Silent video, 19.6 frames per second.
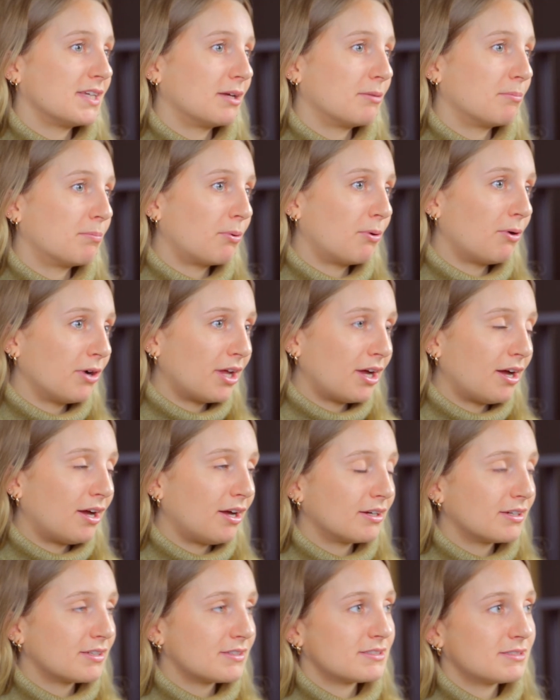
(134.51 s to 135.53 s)
a
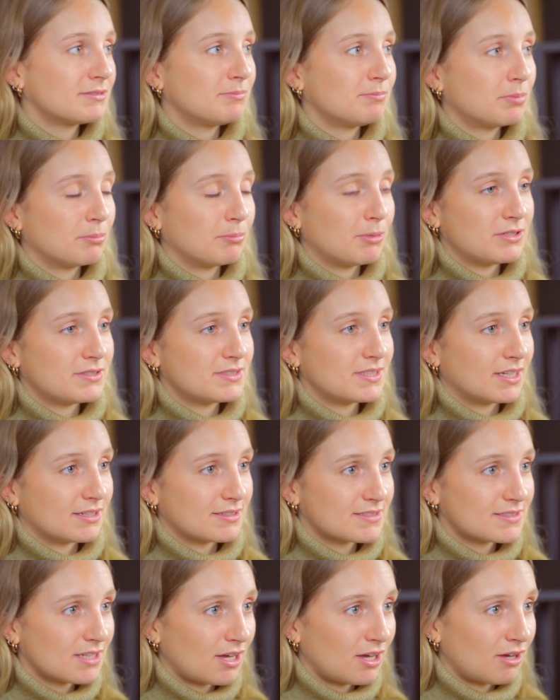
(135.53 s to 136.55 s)
product, promoting a
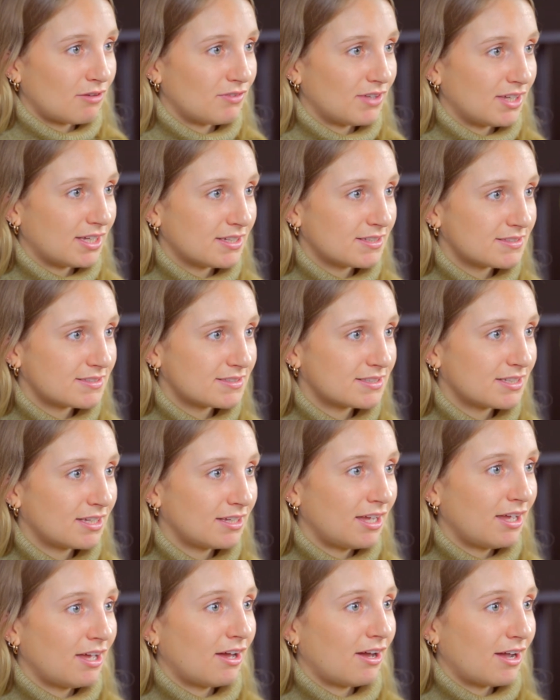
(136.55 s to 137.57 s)
service,
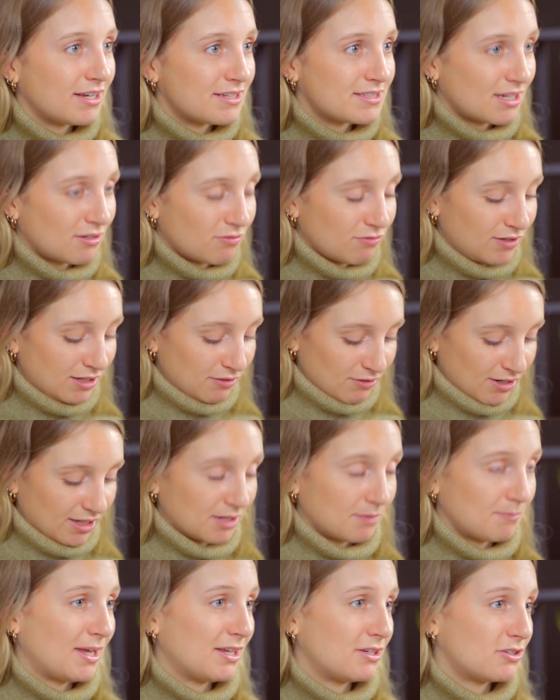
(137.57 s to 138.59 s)
I definitely
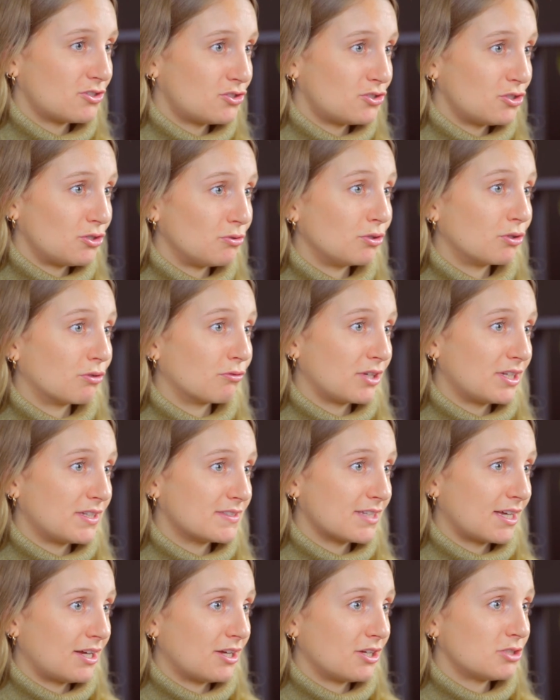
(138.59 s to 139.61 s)
recommend do your
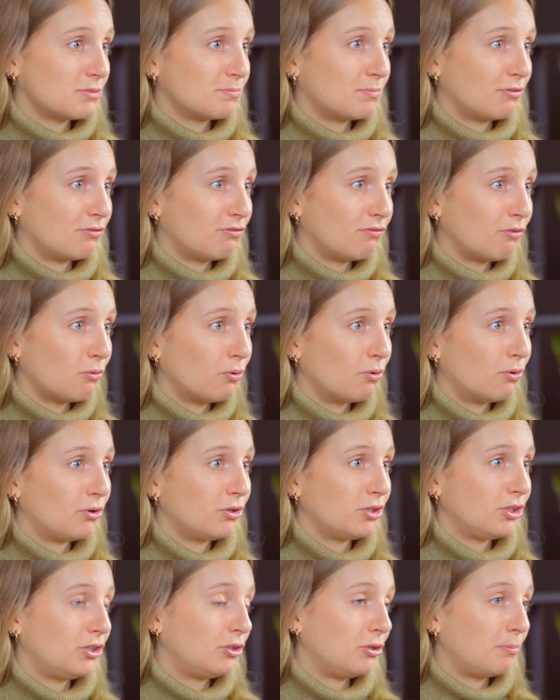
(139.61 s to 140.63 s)
research before
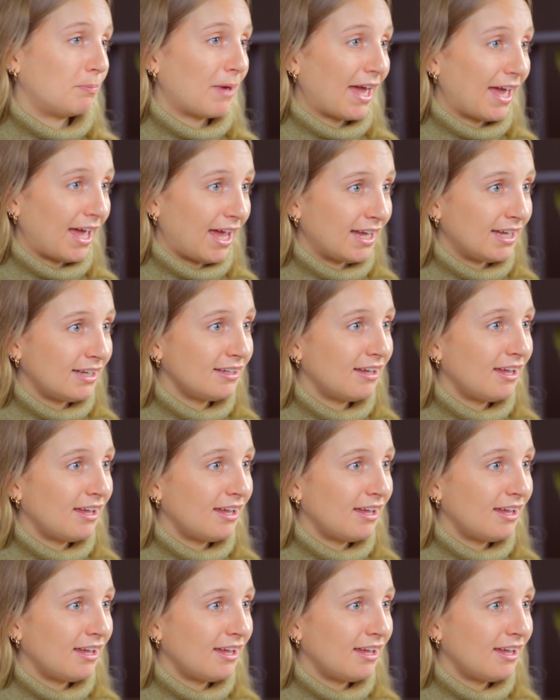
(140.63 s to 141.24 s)
you pay.